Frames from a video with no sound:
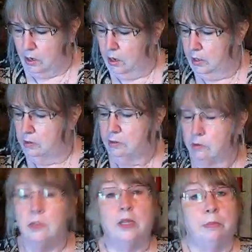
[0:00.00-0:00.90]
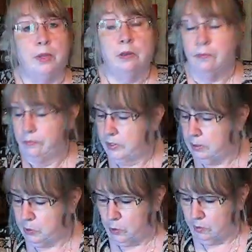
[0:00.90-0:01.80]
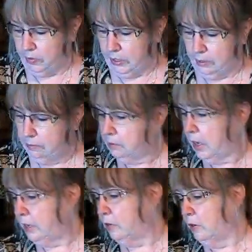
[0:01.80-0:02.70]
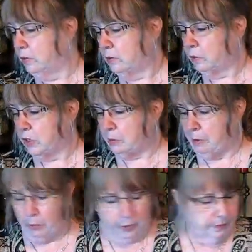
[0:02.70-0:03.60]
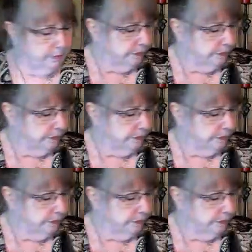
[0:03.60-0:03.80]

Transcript: on something, some sort of linen. I don't know. Where's my book?